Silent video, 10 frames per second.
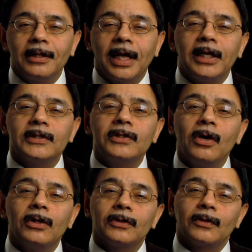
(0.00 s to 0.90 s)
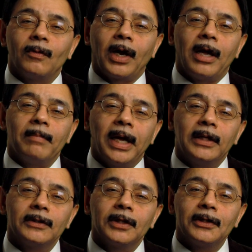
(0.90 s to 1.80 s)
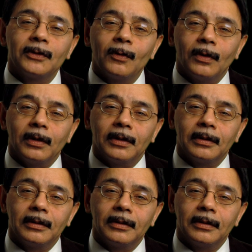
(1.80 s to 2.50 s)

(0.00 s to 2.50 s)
that is not what I meant at all.